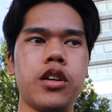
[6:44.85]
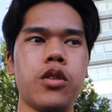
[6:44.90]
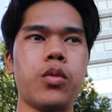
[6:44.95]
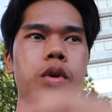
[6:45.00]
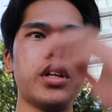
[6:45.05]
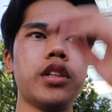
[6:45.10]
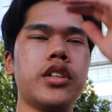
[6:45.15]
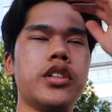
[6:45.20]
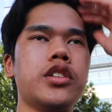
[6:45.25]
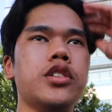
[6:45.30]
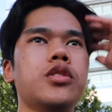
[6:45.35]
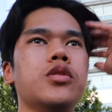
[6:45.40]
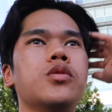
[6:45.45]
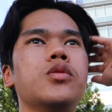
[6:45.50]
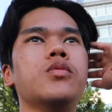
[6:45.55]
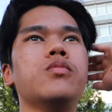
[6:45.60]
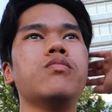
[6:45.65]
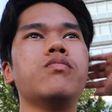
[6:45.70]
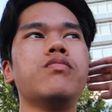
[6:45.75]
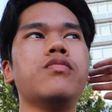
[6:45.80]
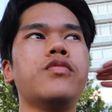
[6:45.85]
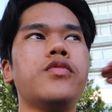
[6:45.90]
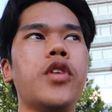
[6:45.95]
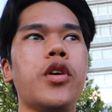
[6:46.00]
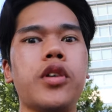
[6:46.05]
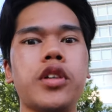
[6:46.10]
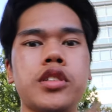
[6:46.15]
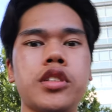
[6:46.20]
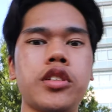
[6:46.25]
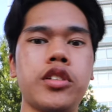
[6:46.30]
whether you
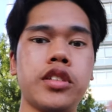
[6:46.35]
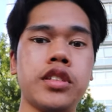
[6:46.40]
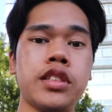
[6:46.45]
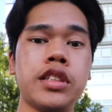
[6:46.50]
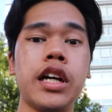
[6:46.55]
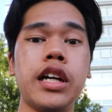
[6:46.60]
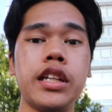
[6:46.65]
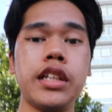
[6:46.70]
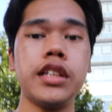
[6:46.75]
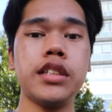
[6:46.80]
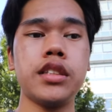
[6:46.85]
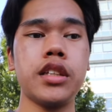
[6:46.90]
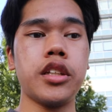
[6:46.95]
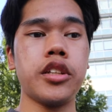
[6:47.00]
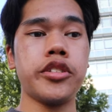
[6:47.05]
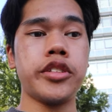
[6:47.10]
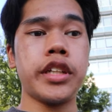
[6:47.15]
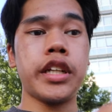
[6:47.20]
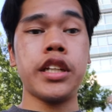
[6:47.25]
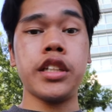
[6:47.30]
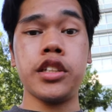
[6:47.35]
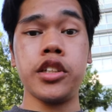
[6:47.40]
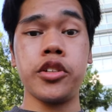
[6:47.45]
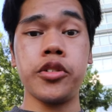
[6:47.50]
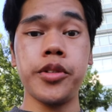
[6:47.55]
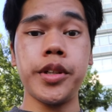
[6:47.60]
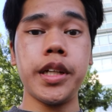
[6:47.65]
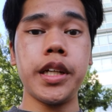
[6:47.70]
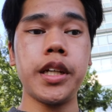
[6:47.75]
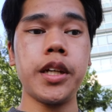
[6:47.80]
focus on your studies and get a
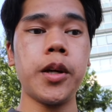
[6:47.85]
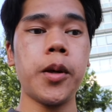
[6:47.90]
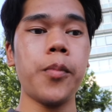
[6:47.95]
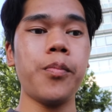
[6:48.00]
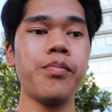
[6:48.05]
degree,